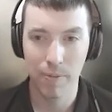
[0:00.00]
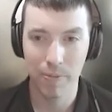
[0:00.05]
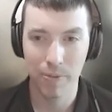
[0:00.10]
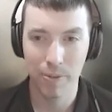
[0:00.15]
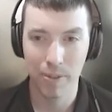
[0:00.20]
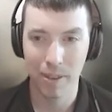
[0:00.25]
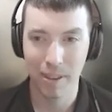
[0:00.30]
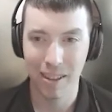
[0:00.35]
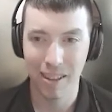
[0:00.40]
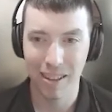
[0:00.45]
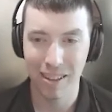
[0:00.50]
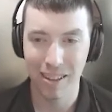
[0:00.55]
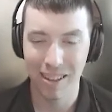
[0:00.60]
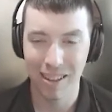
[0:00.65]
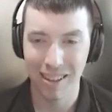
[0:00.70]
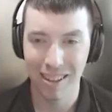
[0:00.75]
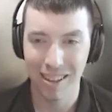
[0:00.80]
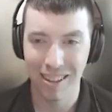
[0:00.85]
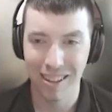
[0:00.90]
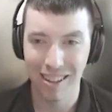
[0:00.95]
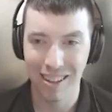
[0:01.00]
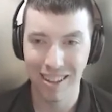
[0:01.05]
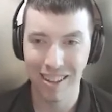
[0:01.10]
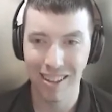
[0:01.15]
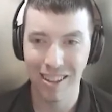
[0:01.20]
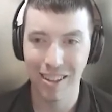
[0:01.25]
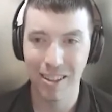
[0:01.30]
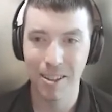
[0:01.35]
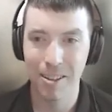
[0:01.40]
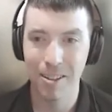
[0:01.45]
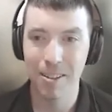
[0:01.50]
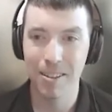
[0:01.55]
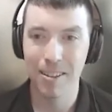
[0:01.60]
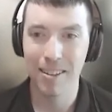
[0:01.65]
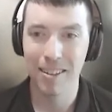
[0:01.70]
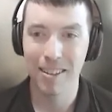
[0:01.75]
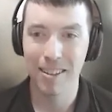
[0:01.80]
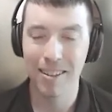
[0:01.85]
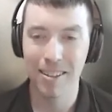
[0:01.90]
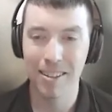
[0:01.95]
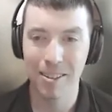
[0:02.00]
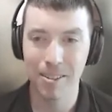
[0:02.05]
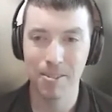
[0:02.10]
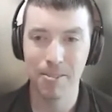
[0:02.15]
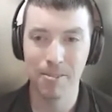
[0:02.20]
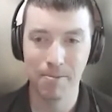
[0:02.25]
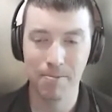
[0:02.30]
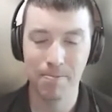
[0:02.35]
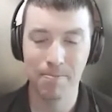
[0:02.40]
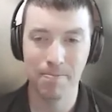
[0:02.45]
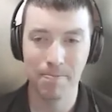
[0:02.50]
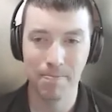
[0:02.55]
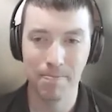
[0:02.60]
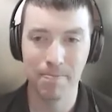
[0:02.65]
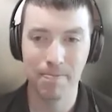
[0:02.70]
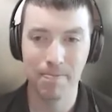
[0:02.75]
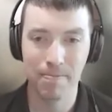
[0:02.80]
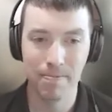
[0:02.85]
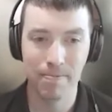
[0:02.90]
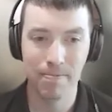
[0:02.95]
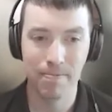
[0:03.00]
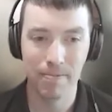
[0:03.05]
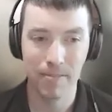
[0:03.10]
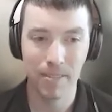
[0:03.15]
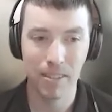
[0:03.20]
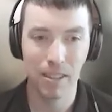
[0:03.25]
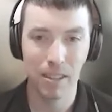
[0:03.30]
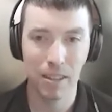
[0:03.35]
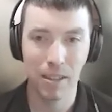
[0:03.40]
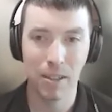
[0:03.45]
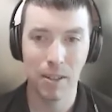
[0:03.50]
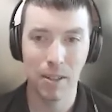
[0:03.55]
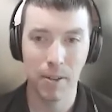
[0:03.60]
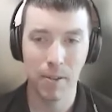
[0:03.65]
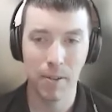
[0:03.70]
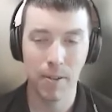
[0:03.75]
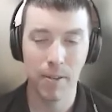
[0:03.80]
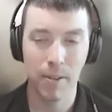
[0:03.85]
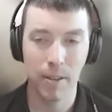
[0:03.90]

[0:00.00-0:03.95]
(silent)